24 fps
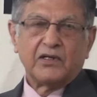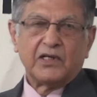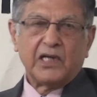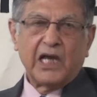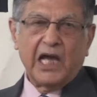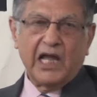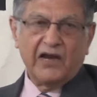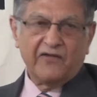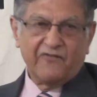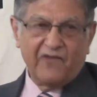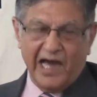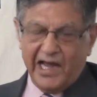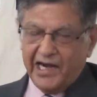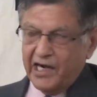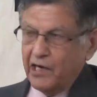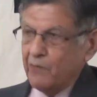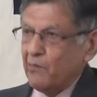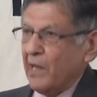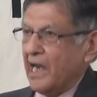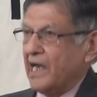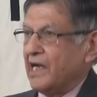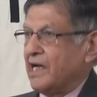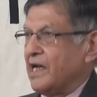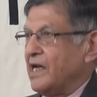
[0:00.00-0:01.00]

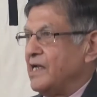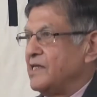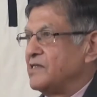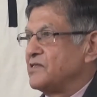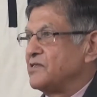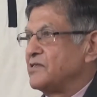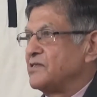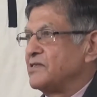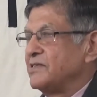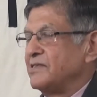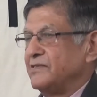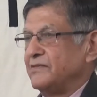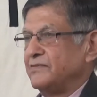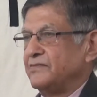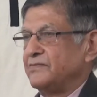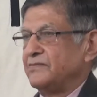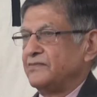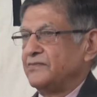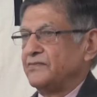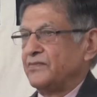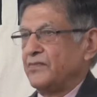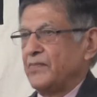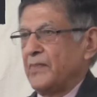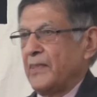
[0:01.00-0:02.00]
environmentalists,
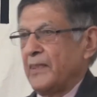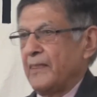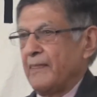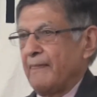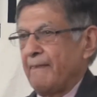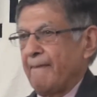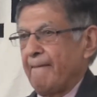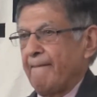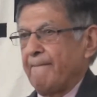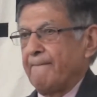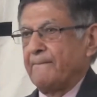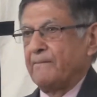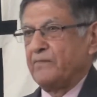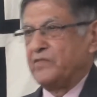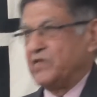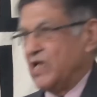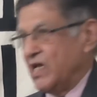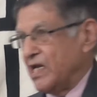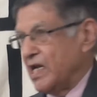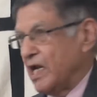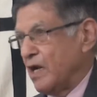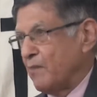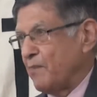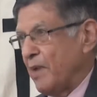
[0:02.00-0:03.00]

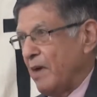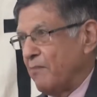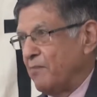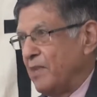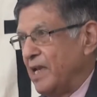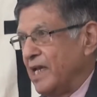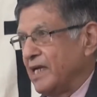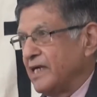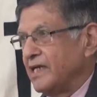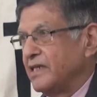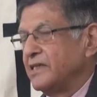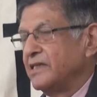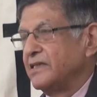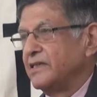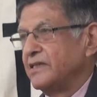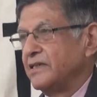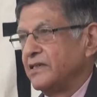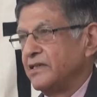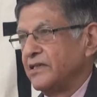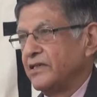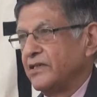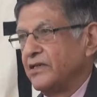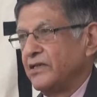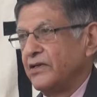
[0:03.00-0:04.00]
general public,
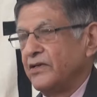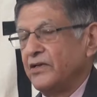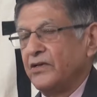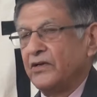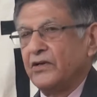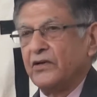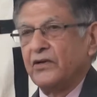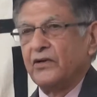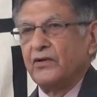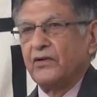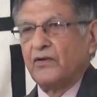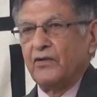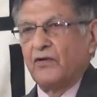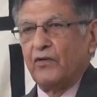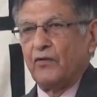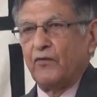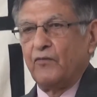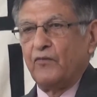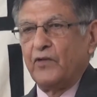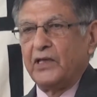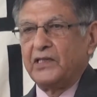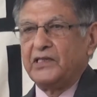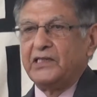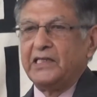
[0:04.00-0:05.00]

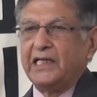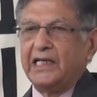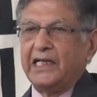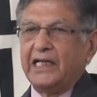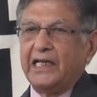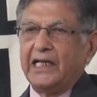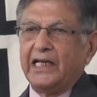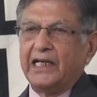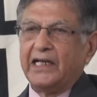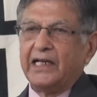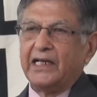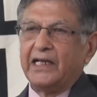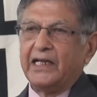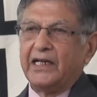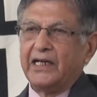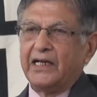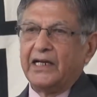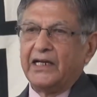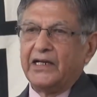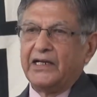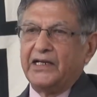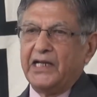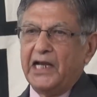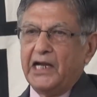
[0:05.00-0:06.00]
with the
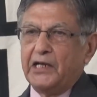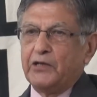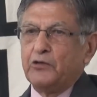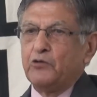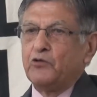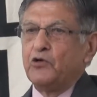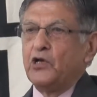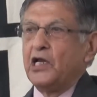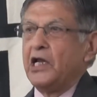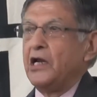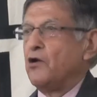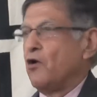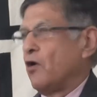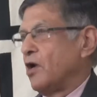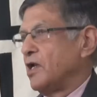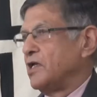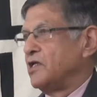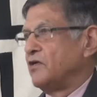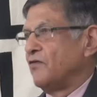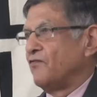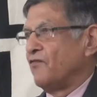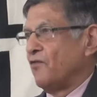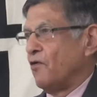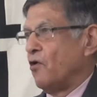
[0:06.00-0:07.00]
day-to-day
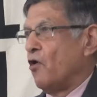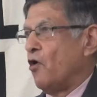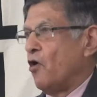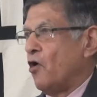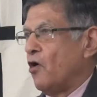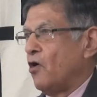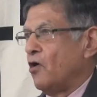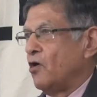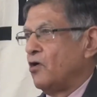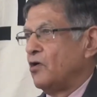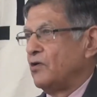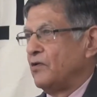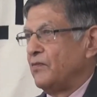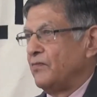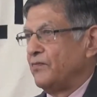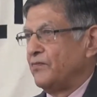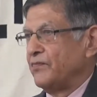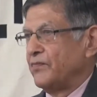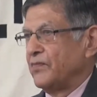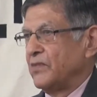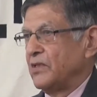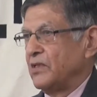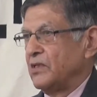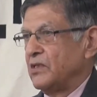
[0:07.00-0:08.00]
knowledge of law,
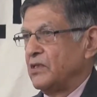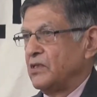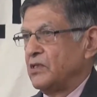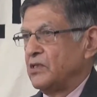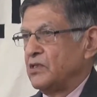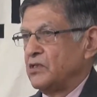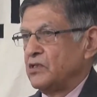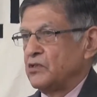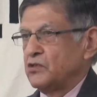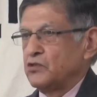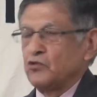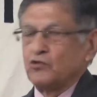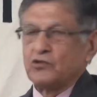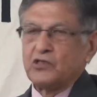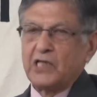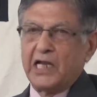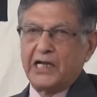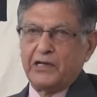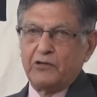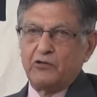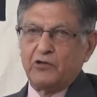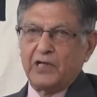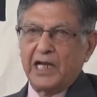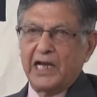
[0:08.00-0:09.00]
so
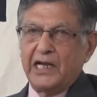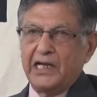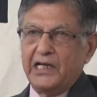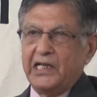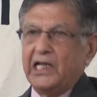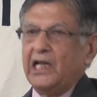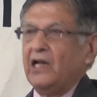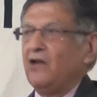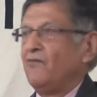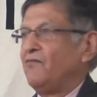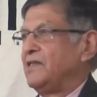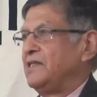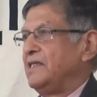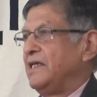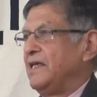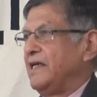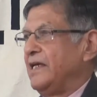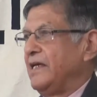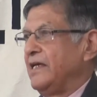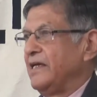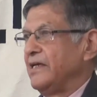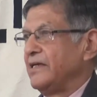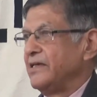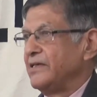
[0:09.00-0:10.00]
that you can deal with
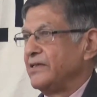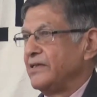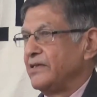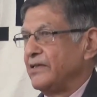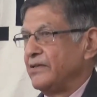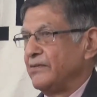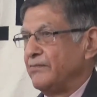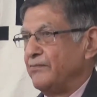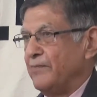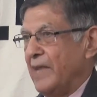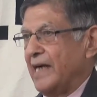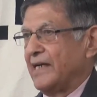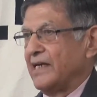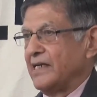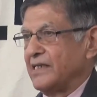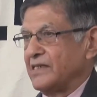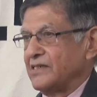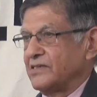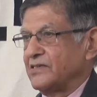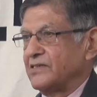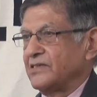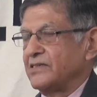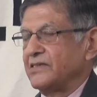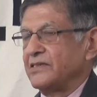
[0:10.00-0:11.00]
the
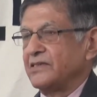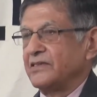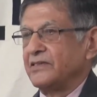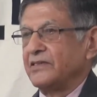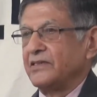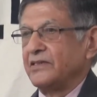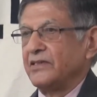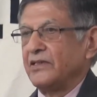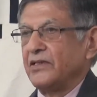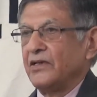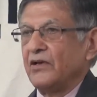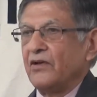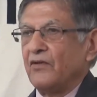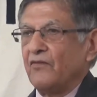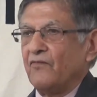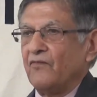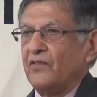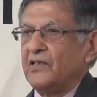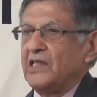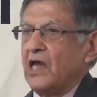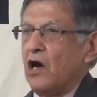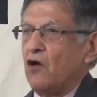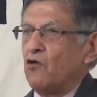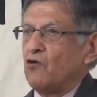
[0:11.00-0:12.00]
matters
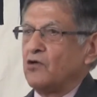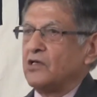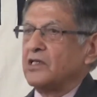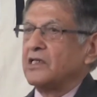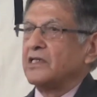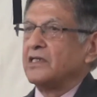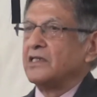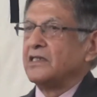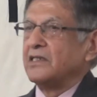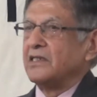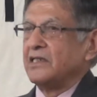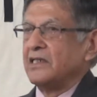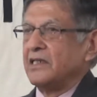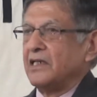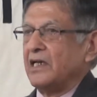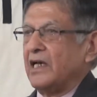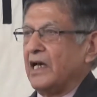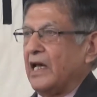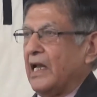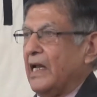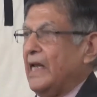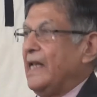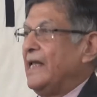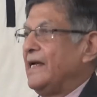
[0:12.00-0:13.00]
without
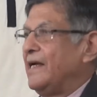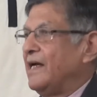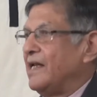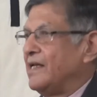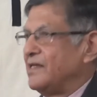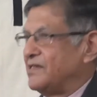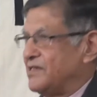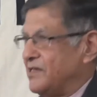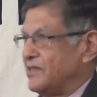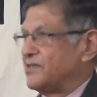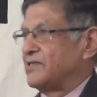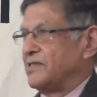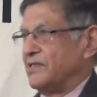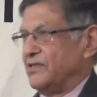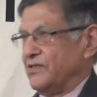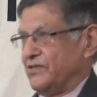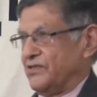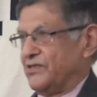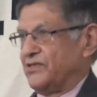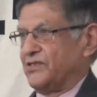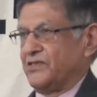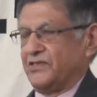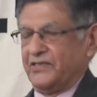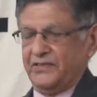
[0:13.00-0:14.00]
legal
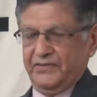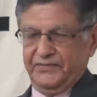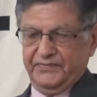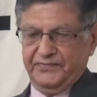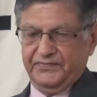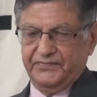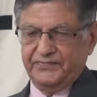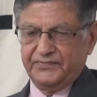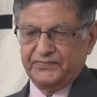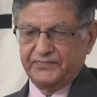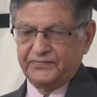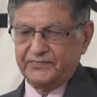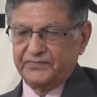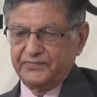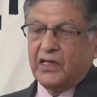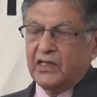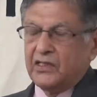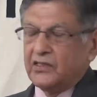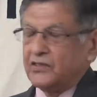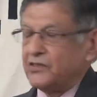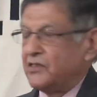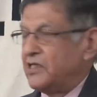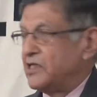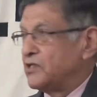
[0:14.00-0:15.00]
assistance.
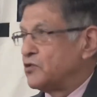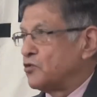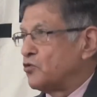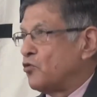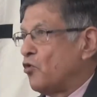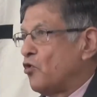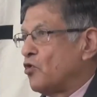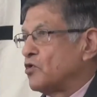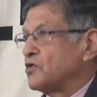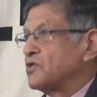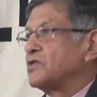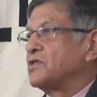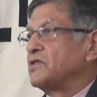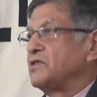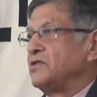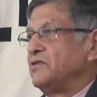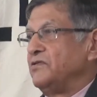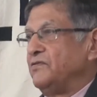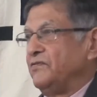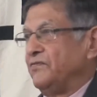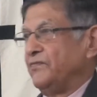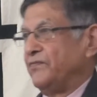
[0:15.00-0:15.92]
This course